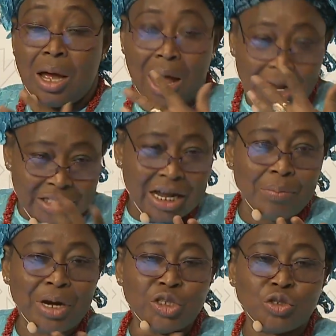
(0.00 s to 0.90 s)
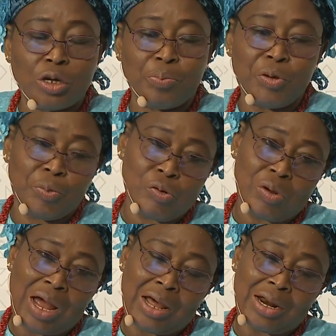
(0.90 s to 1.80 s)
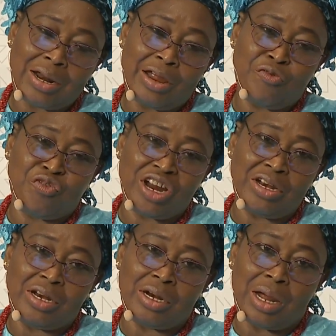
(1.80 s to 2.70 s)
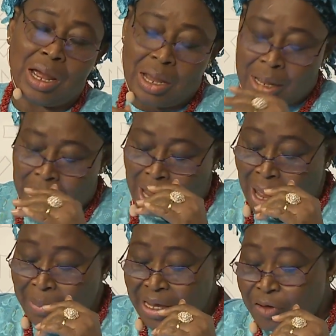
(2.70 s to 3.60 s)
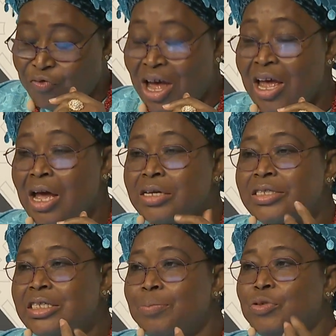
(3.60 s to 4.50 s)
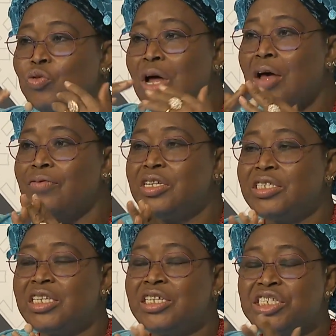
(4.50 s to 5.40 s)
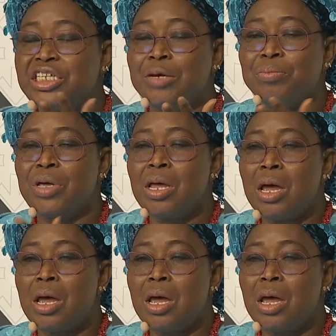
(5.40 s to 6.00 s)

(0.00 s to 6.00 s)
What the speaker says: as I mentioned, people are afraid. If I accept to have this ATM,